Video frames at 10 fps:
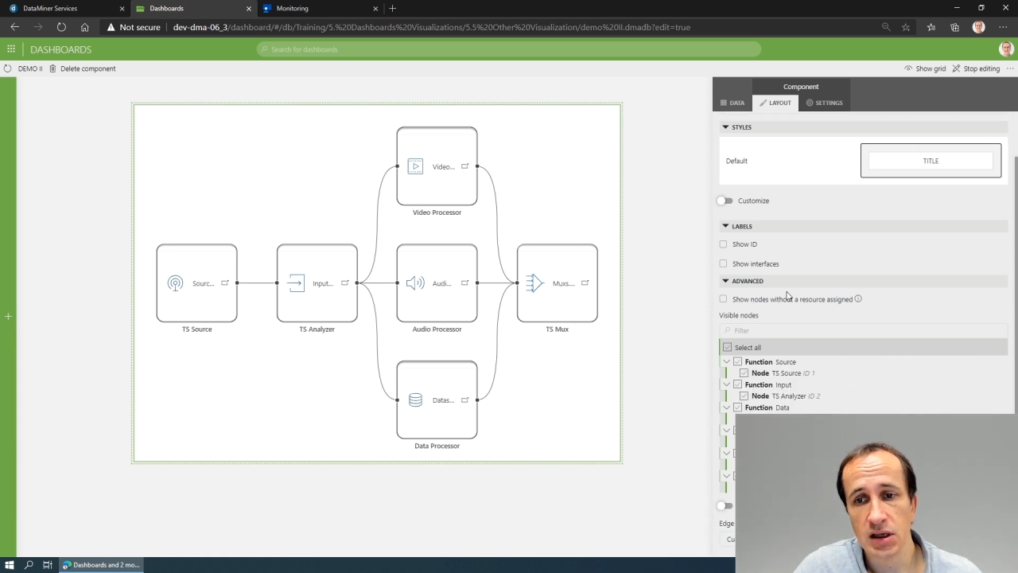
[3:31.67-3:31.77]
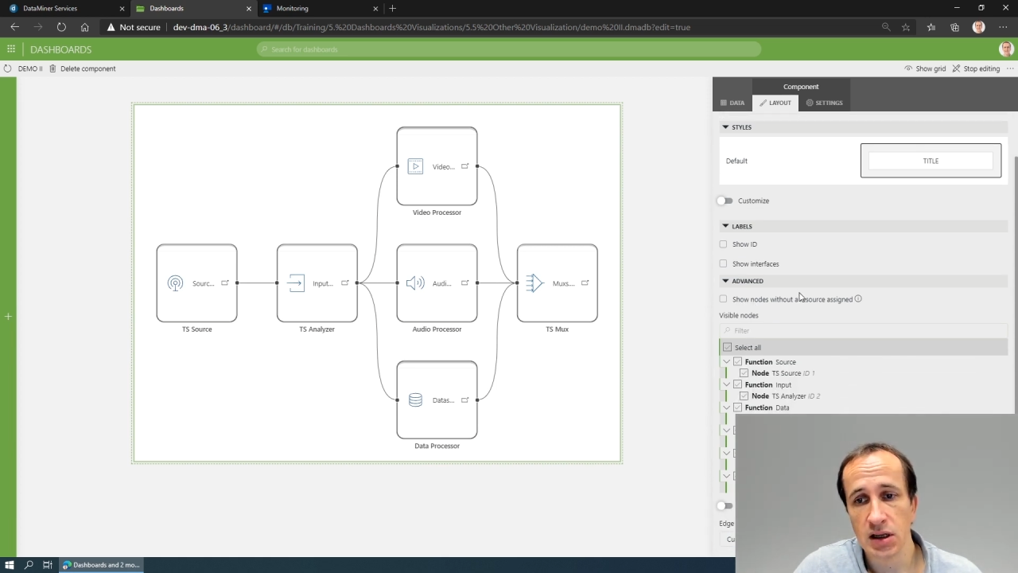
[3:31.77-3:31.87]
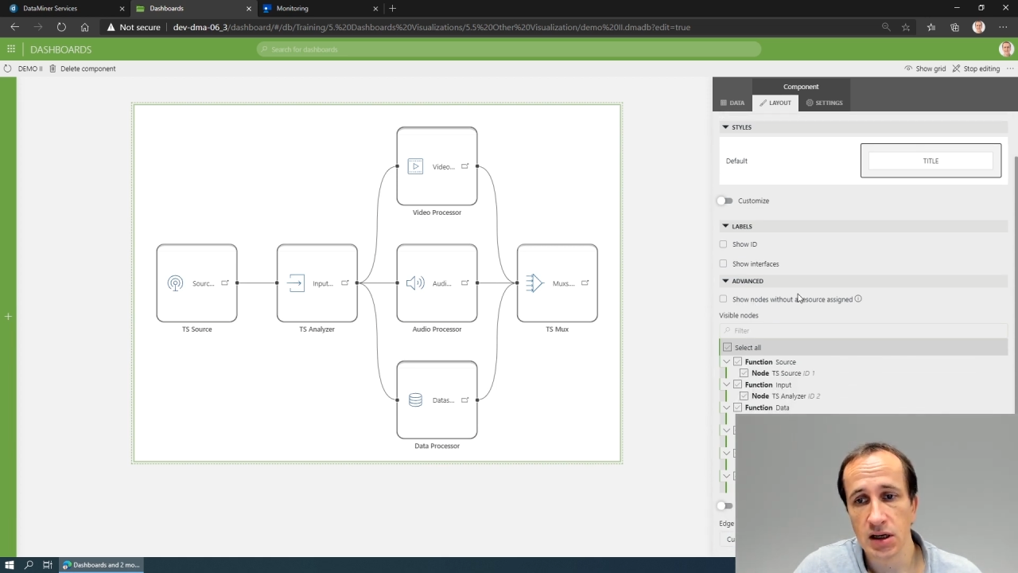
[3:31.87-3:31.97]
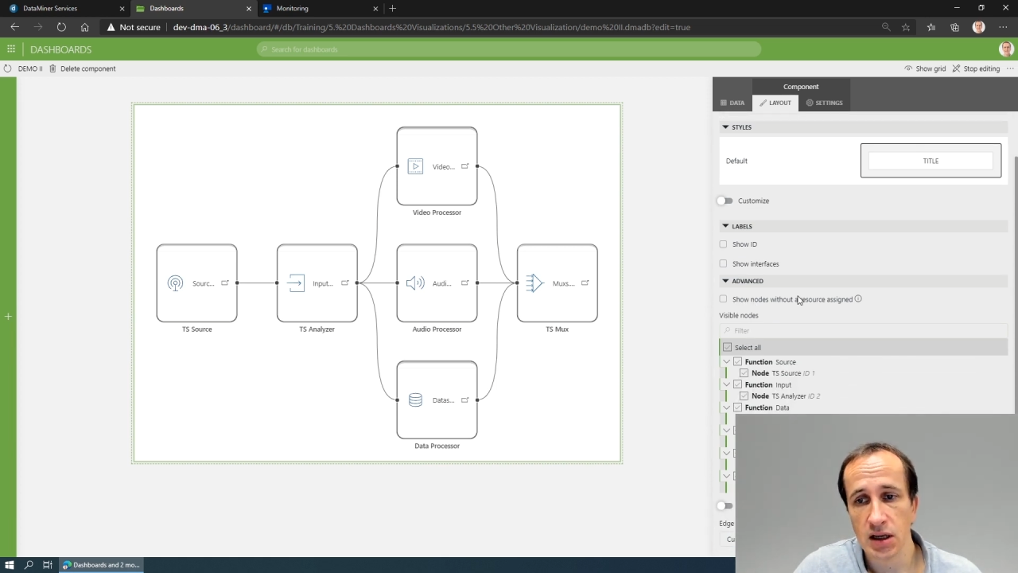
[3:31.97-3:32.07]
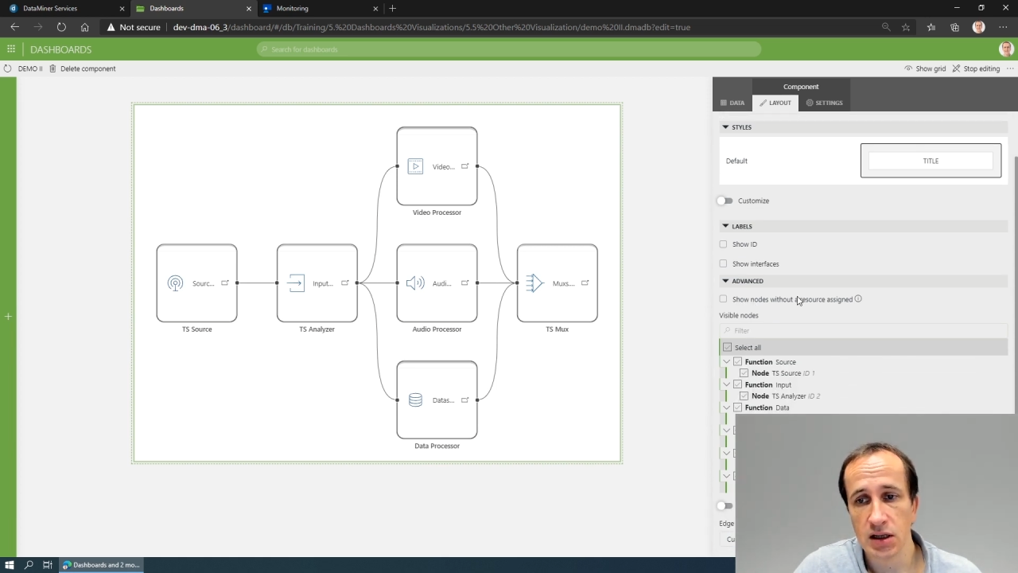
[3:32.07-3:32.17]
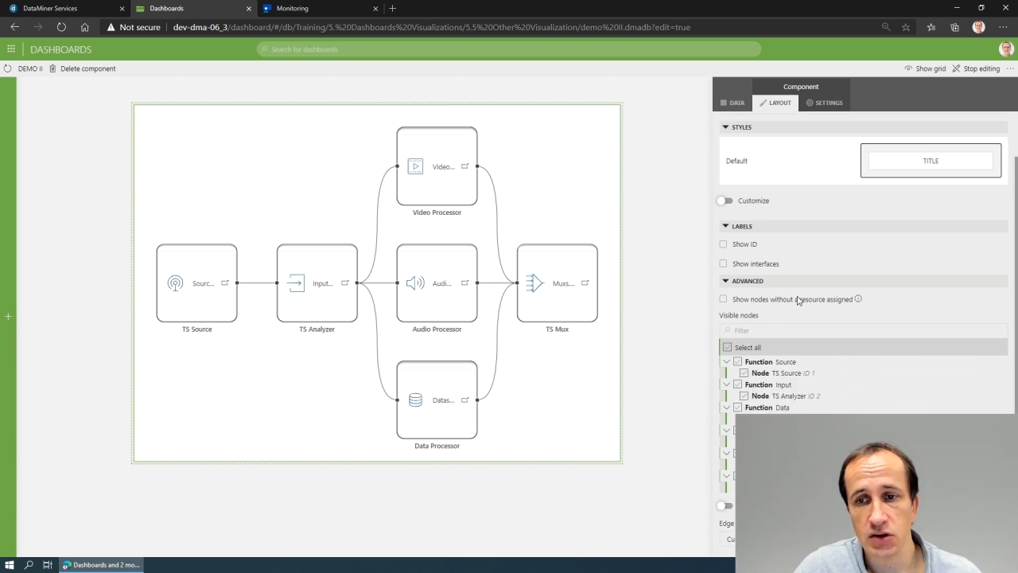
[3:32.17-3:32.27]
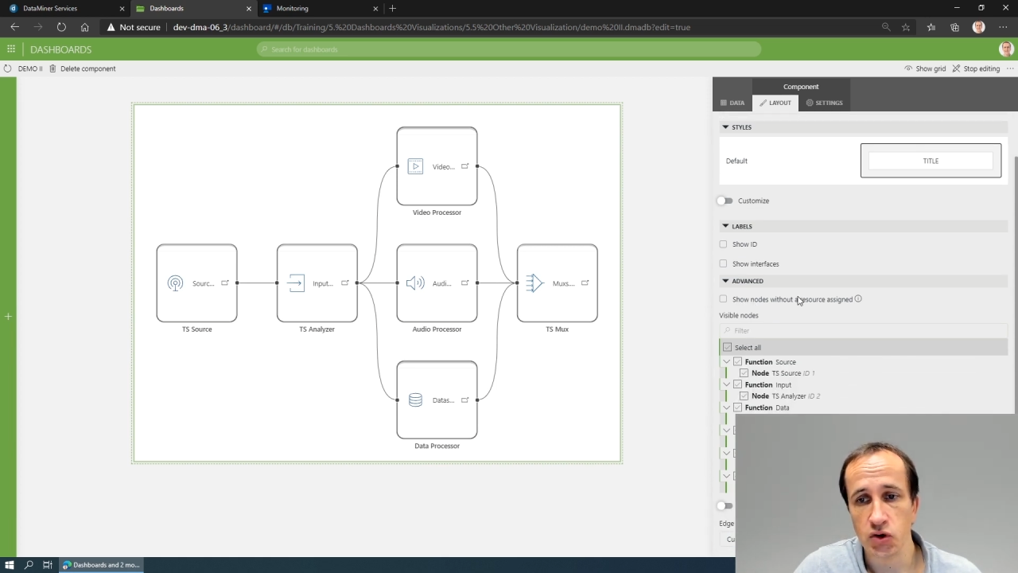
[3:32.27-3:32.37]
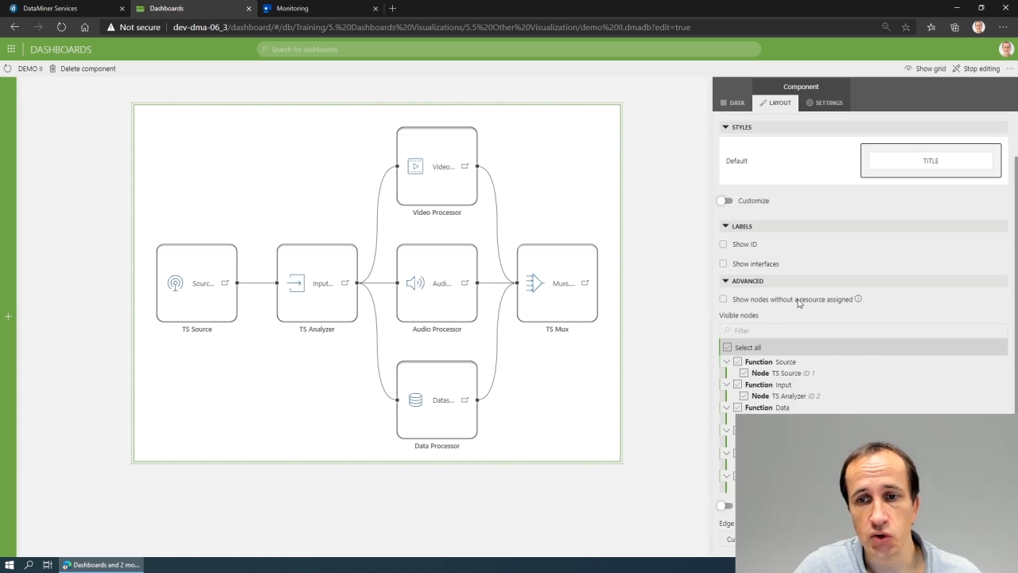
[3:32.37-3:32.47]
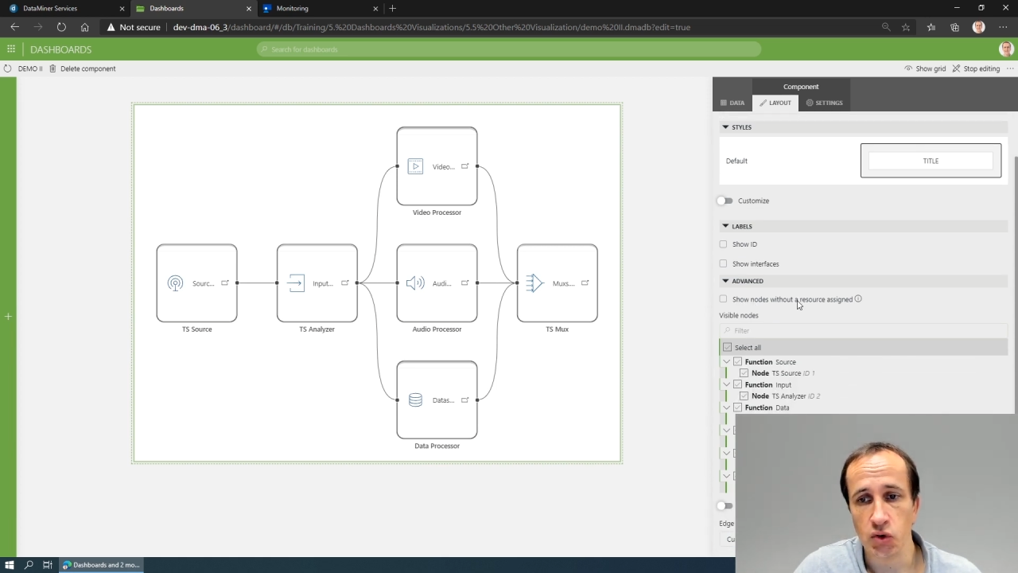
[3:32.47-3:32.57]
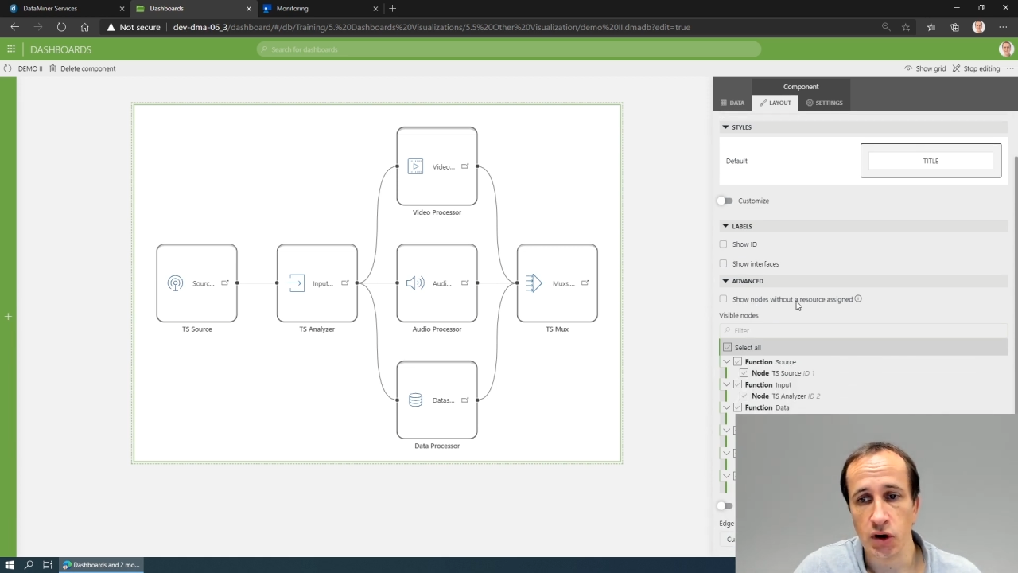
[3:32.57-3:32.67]
here
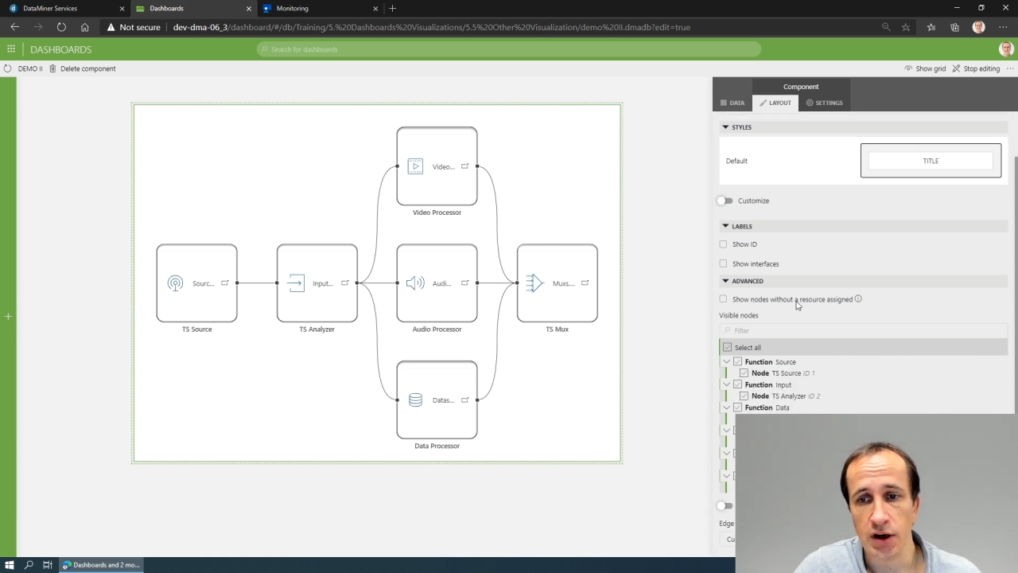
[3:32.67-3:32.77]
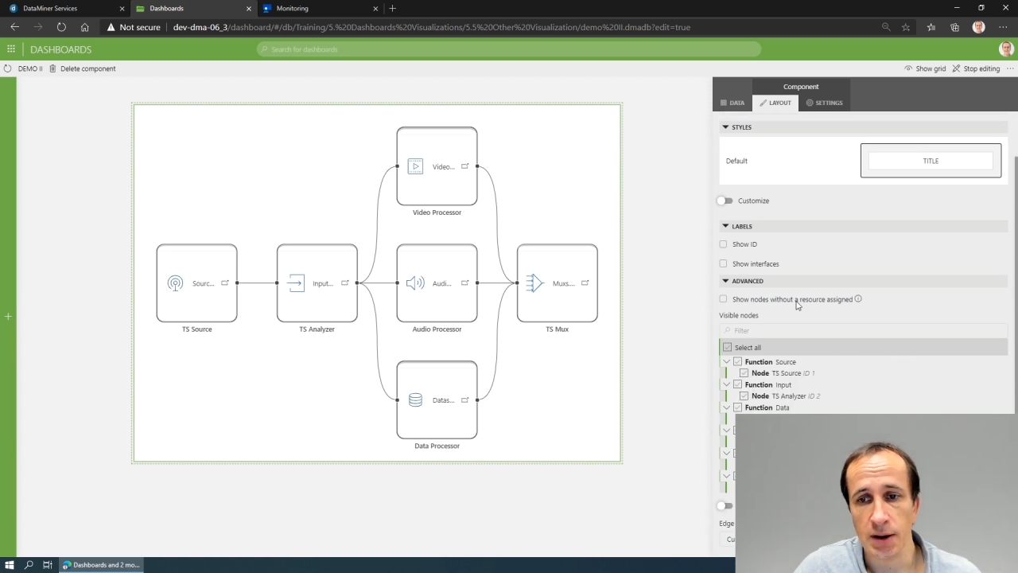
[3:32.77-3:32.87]
to